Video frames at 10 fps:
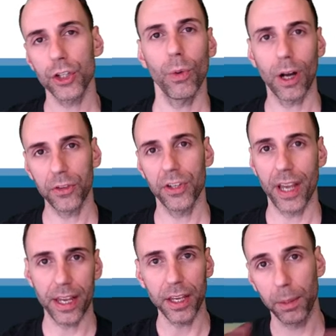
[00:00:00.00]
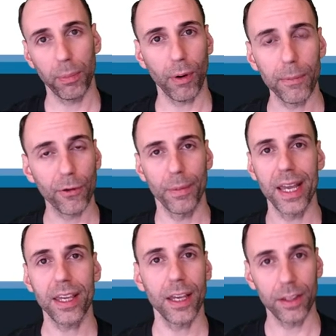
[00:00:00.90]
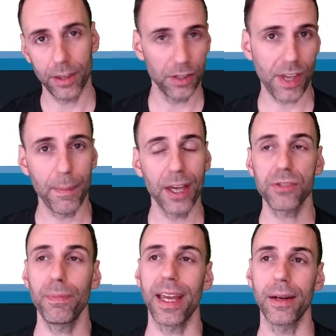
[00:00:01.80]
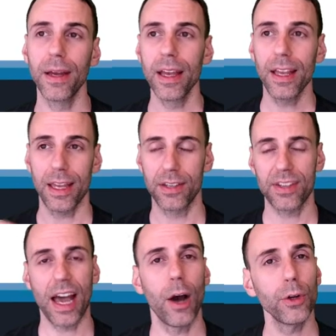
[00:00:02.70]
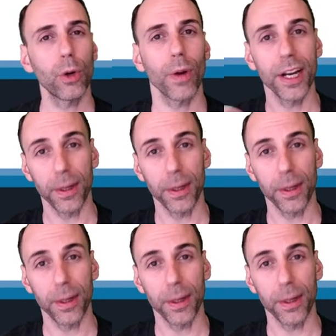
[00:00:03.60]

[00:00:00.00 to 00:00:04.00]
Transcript: you all today in prep for making this MS Paint is how to create a